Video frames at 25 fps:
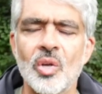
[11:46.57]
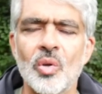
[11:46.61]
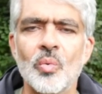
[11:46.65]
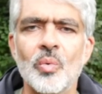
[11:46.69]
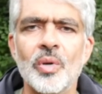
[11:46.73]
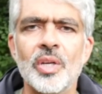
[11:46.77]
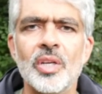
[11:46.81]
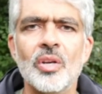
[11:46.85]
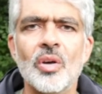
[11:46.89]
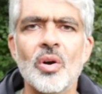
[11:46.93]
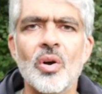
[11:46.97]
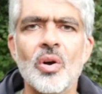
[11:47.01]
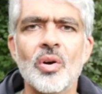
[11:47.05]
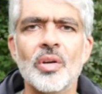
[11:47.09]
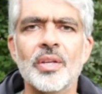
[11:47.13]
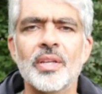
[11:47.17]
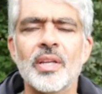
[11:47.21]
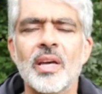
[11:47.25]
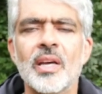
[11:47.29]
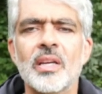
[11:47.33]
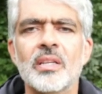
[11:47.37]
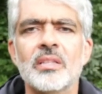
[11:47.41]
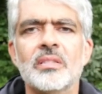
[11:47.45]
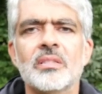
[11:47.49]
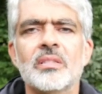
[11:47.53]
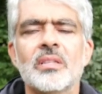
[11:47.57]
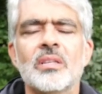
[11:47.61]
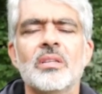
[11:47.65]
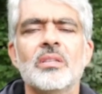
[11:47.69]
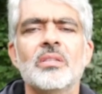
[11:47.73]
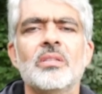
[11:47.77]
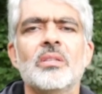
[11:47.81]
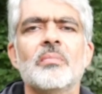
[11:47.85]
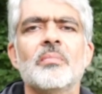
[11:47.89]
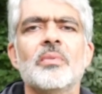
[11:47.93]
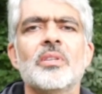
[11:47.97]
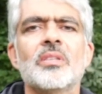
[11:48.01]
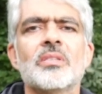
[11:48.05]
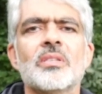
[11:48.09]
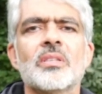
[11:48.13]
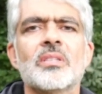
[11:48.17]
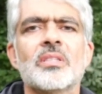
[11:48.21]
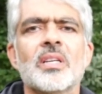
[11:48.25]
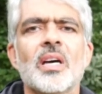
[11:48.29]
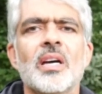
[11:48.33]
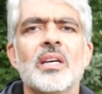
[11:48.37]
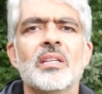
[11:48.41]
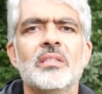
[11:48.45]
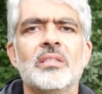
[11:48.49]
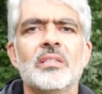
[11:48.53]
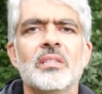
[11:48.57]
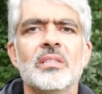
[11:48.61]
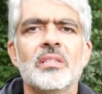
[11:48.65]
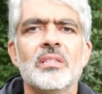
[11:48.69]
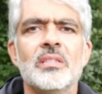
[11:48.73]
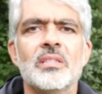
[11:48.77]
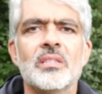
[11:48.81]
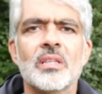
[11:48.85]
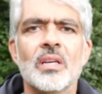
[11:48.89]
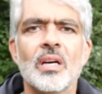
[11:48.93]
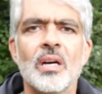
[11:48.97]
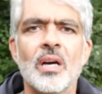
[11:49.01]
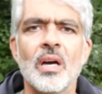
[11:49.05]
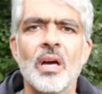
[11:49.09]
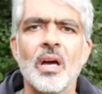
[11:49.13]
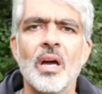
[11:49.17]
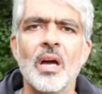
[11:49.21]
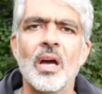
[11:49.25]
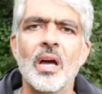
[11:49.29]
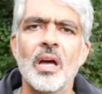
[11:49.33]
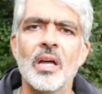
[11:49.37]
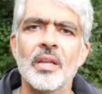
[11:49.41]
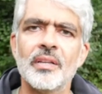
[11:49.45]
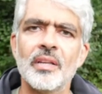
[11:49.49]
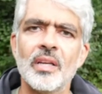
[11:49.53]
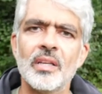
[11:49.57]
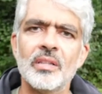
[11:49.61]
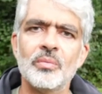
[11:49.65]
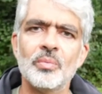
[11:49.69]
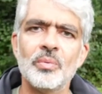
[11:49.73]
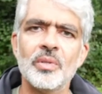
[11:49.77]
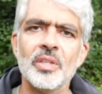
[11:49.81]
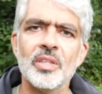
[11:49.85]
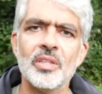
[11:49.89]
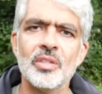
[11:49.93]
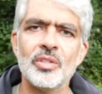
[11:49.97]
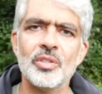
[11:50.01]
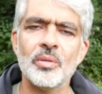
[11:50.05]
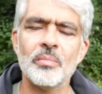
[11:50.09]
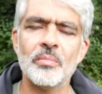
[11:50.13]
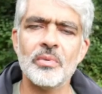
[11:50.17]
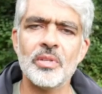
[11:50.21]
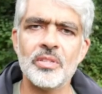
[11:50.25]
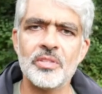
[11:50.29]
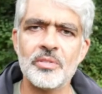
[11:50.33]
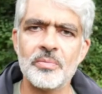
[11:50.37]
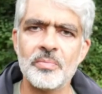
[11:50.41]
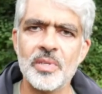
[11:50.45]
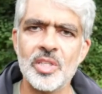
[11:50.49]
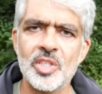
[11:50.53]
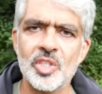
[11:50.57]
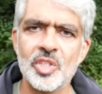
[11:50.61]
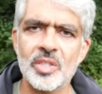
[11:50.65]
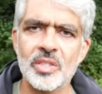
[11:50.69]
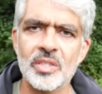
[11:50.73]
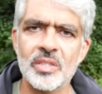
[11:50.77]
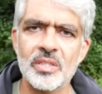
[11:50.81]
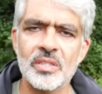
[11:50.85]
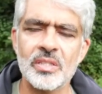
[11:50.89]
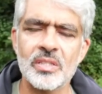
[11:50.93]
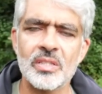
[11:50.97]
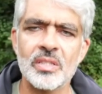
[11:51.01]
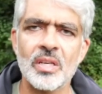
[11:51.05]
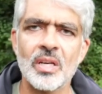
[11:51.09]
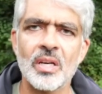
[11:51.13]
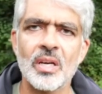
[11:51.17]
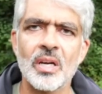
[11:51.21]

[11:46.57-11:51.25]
We know that human societies, that we human species,